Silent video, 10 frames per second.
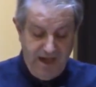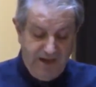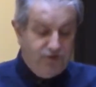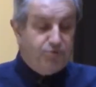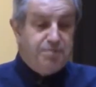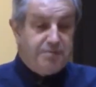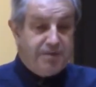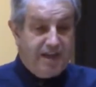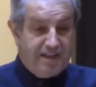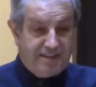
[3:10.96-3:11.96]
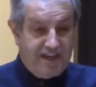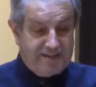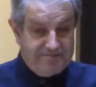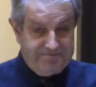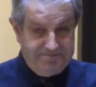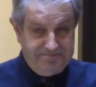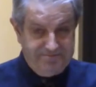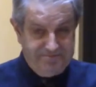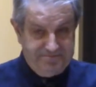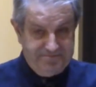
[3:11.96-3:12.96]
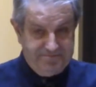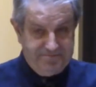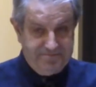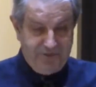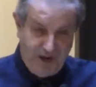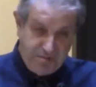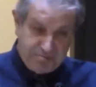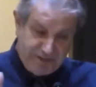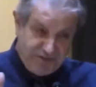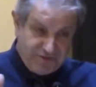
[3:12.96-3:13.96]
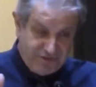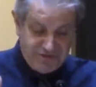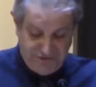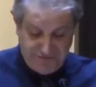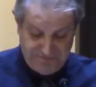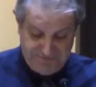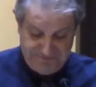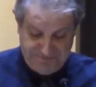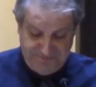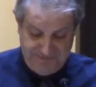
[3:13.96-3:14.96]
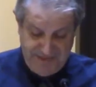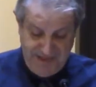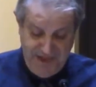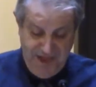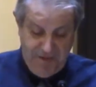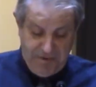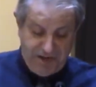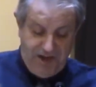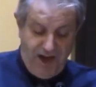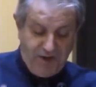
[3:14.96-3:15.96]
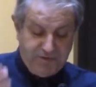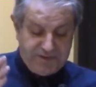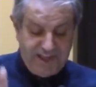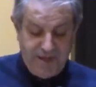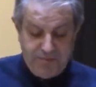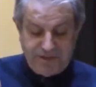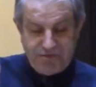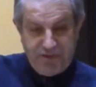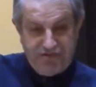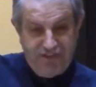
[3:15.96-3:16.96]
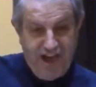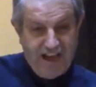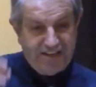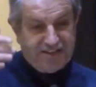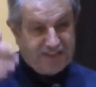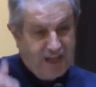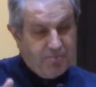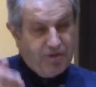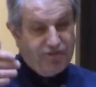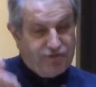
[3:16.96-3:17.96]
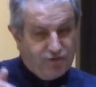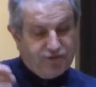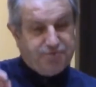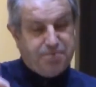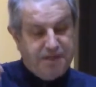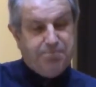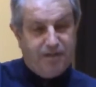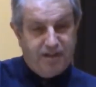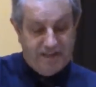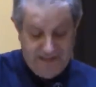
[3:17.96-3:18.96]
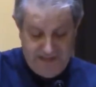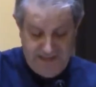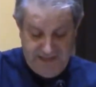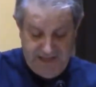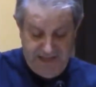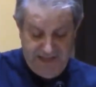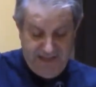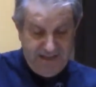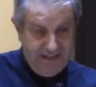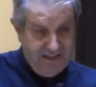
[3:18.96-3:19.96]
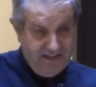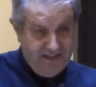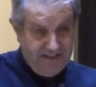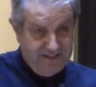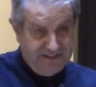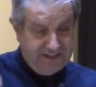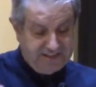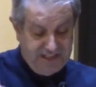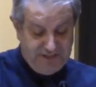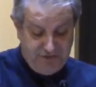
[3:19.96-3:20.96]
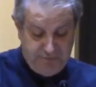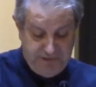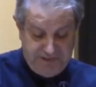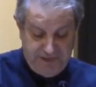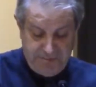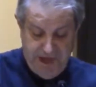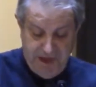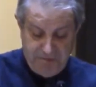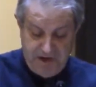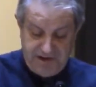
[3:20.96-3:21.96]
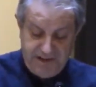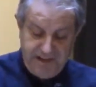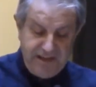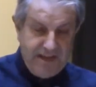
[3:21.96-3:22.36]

I know people like that. Probably you do too. But God was able to refine some of those people in 6th century BC Babylon,